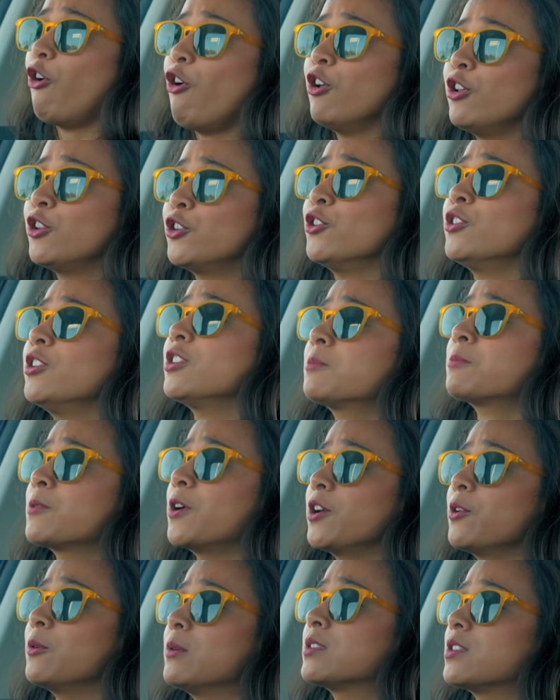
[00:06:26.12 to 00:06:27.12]
although this
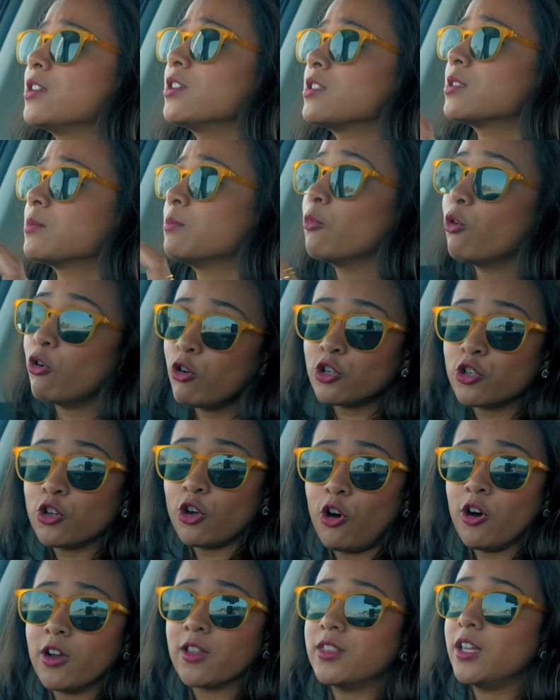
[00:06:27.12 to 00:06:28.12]
produces more
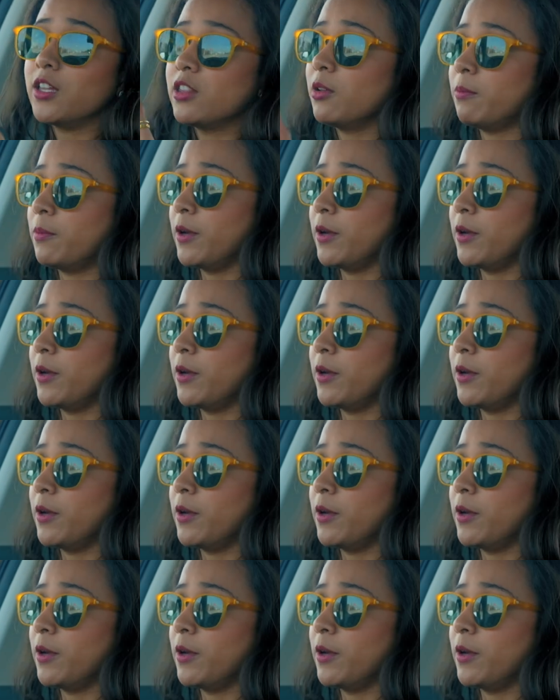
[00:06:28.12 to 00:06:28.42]
torque than the